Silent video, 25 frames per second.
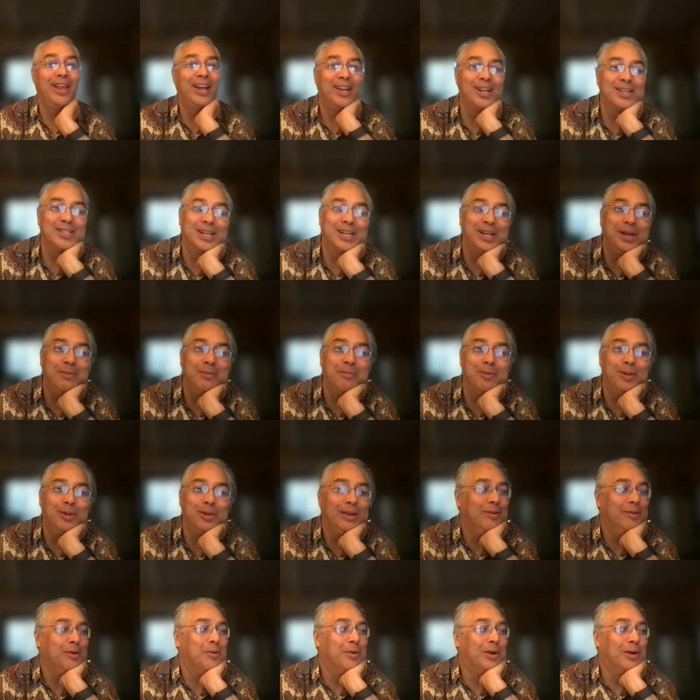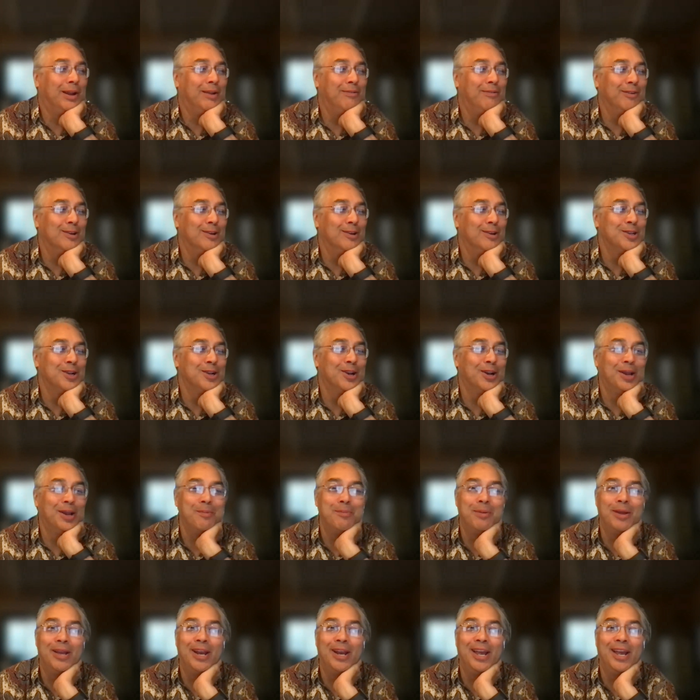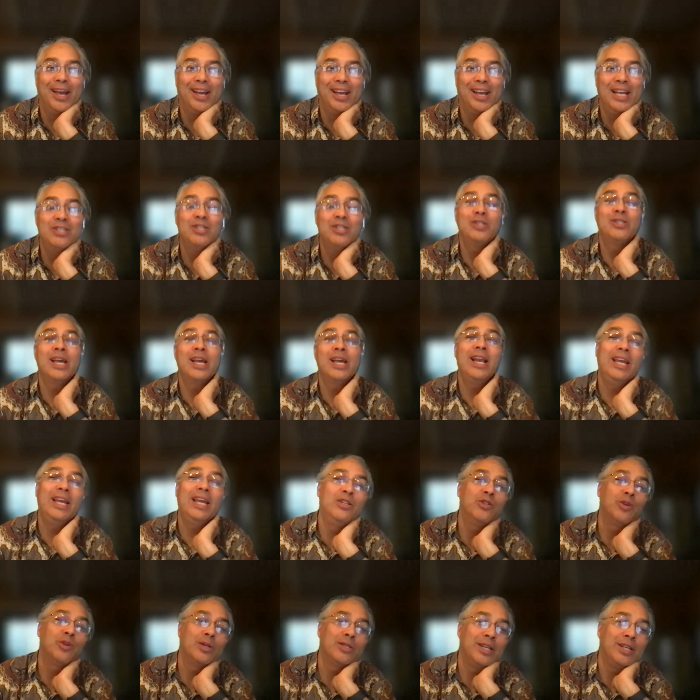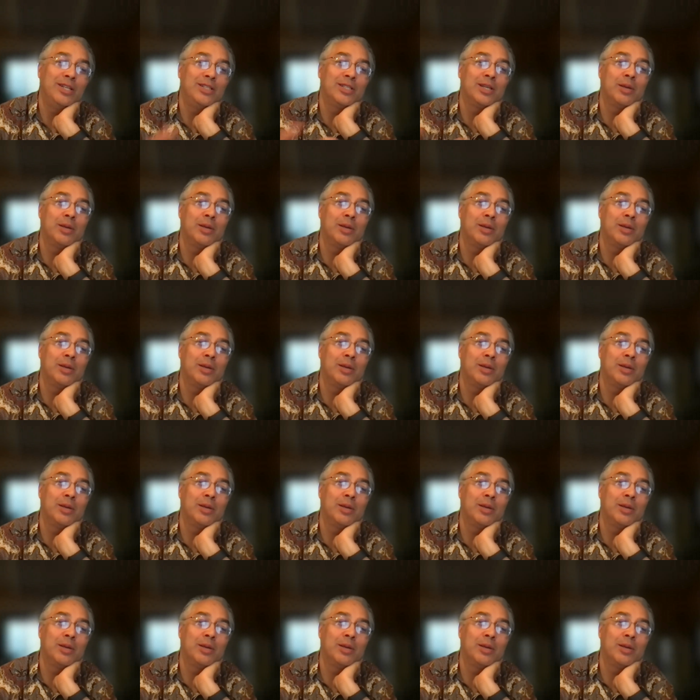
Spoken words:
that because I didn't believe it when I first heard it. But it's just kind of interesting.